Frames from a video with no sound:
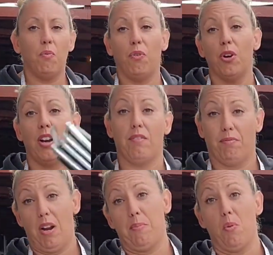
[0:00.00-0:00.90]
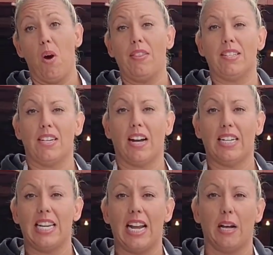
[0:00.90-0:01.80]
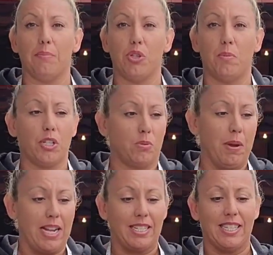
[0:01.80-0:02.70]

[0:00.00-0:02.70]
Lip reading: for number one that's not going to take up so much space.